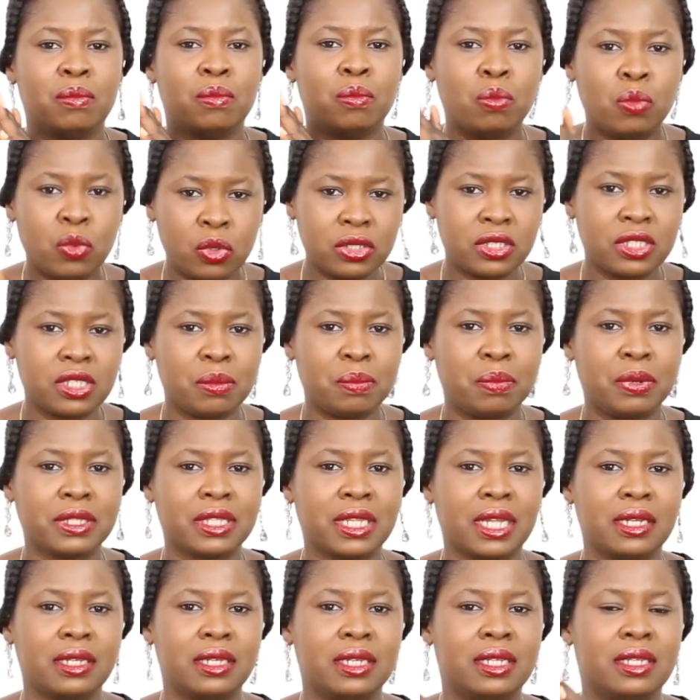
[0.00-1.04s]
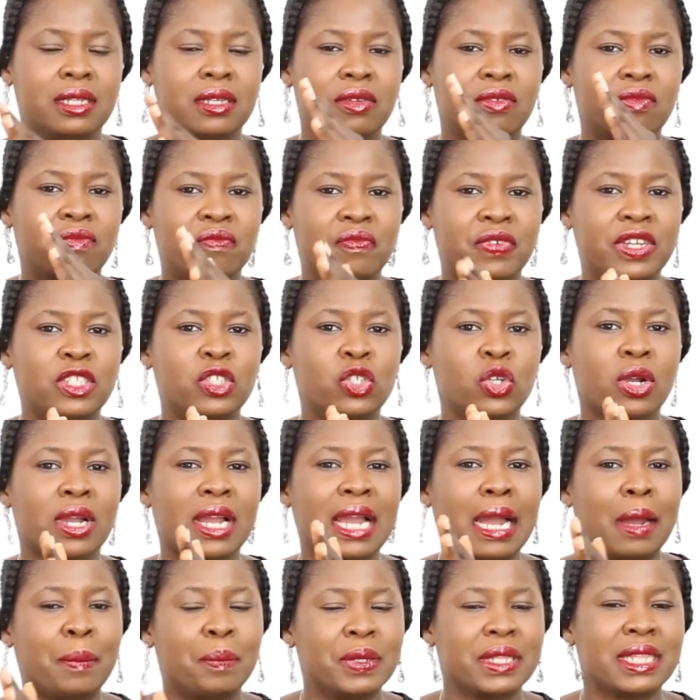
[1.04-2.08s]
Most importantly, venture
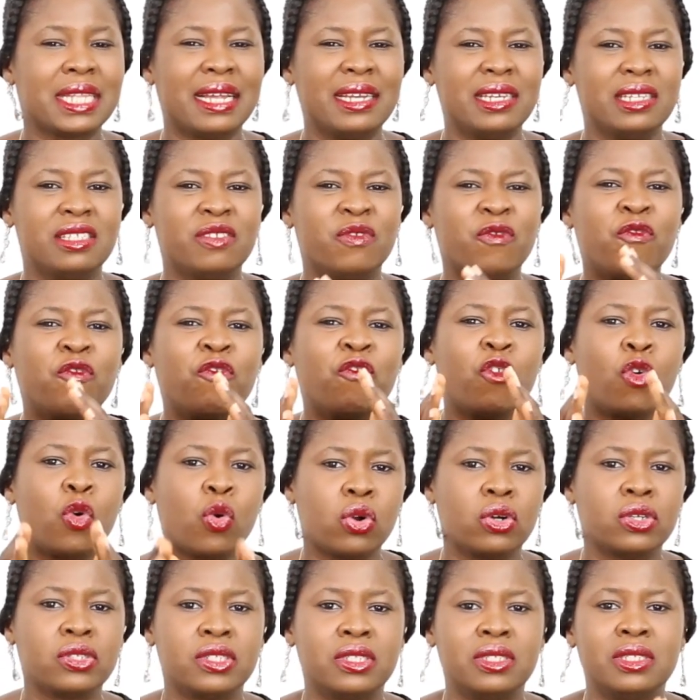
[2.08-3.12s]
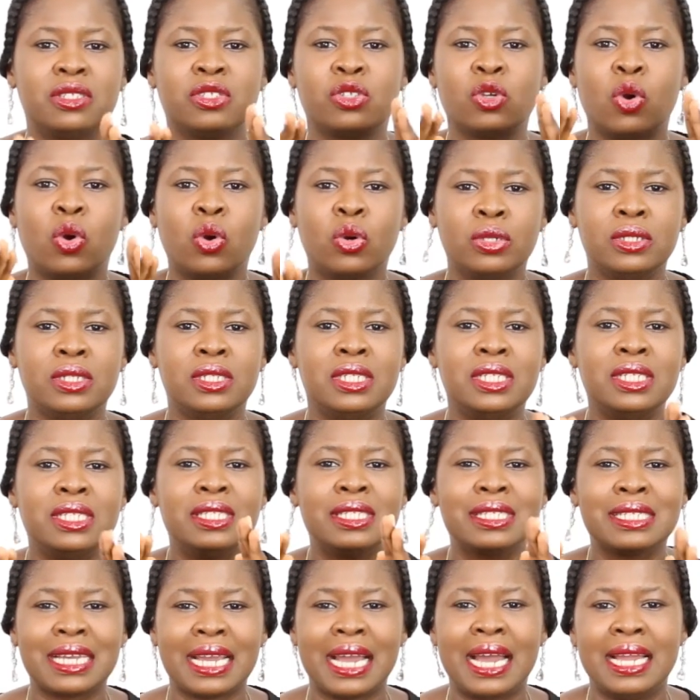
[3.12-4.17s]
capitalist focuses on
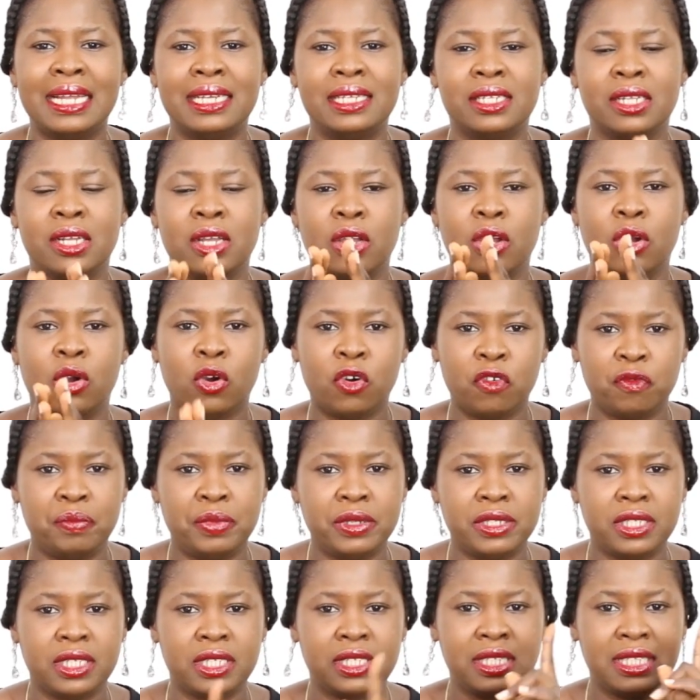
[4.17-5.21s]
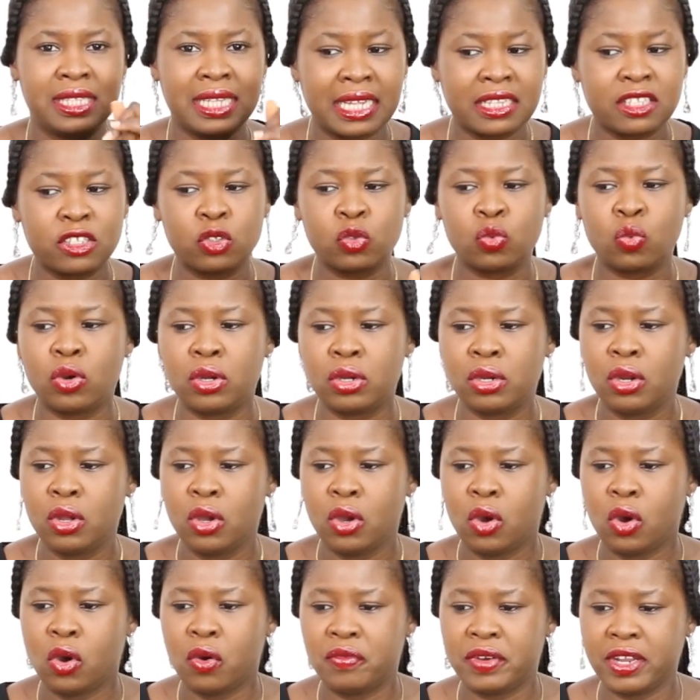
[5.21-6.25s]
this kind of business. That is one
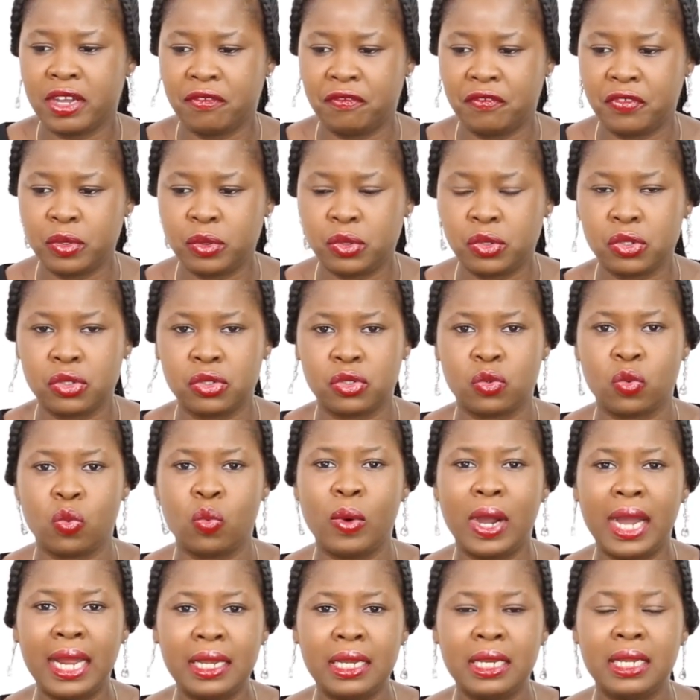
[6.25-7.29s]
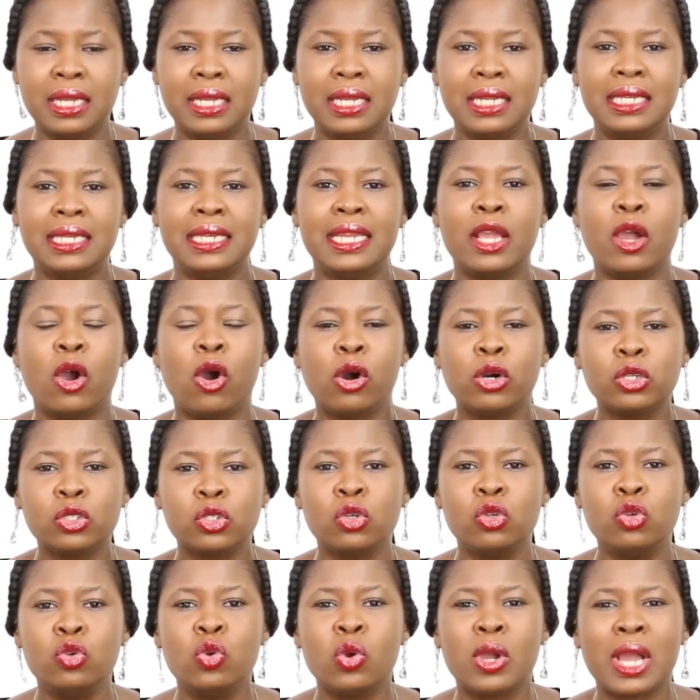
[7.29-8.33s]
of their features. One, they
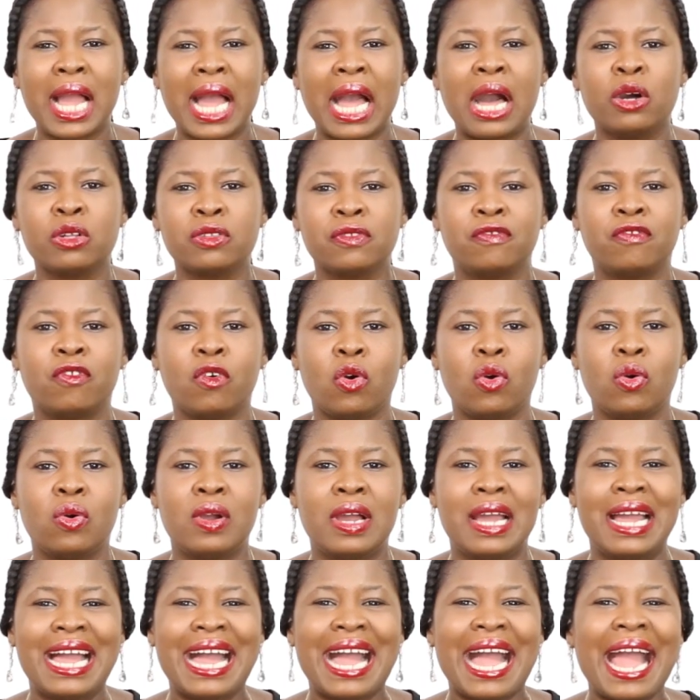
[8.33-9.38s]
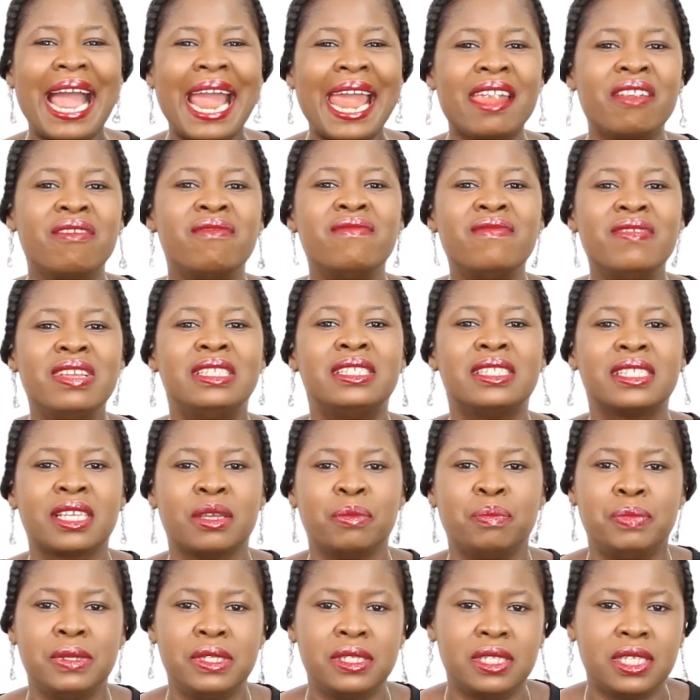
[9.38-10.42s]
also look out for high risk
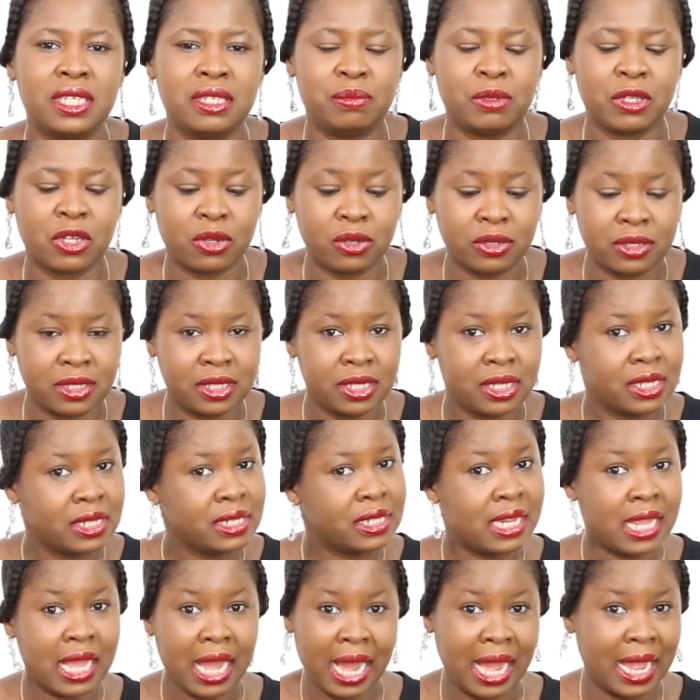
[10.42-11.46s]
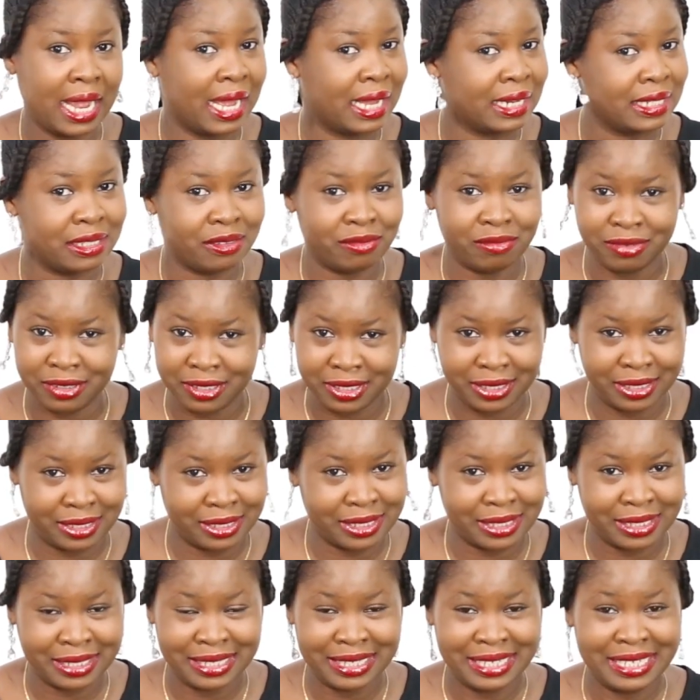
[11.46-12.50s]
business, because the higher the
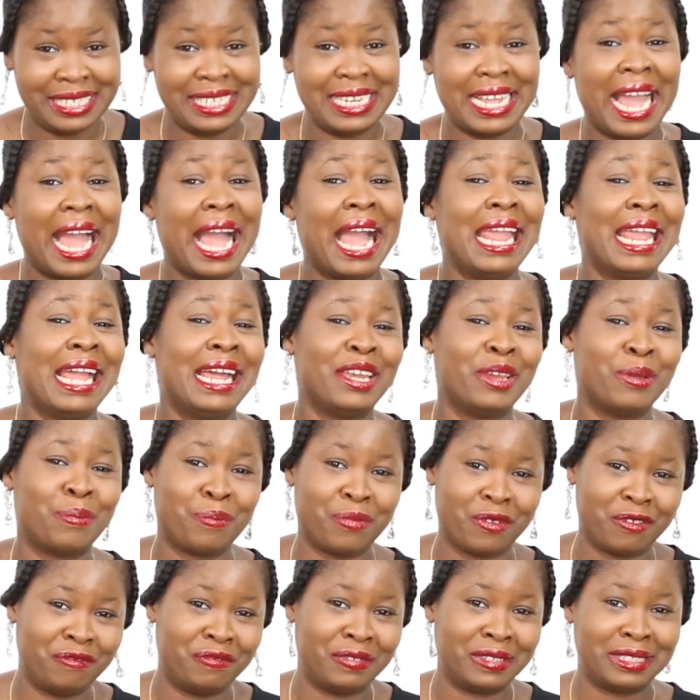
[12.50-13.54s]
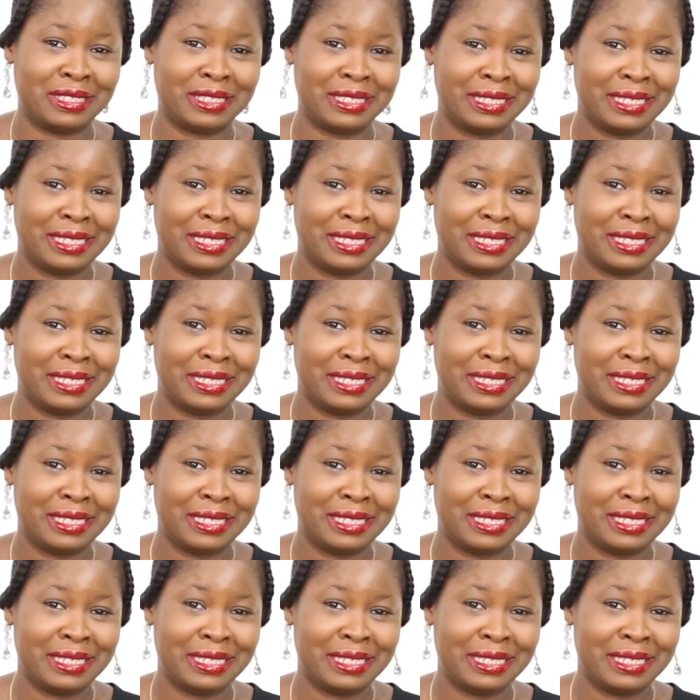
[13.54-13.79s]
risk, the higher the profit.